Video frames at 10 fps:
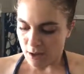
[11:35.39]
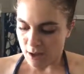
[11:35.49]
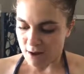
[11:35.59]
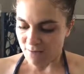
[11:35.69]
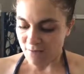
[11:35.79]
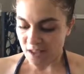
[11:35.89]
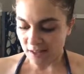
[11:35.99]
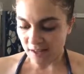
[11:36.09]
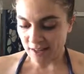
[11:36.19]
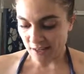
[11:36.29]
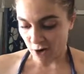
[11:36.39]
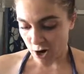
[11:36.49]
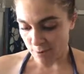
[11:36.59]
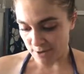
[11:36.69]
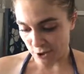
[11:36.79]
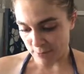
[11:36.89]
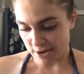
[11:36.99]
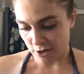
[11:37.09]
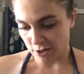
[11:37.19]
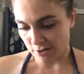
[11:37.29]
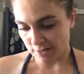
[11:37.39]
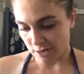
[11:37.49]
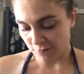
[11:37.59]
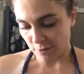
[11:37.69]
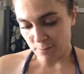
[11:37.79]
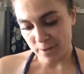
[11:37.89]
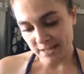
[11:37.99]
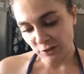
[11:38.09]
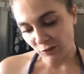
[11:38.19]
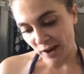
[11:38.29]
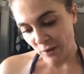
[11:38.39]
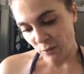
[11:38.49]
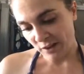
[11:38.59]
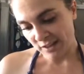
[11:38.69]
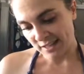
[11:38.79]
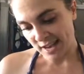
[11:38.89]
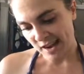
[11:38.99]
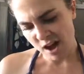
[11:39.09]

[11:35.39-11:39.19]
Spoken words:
and feeling like garbage about herself, your best friend wouldn't say,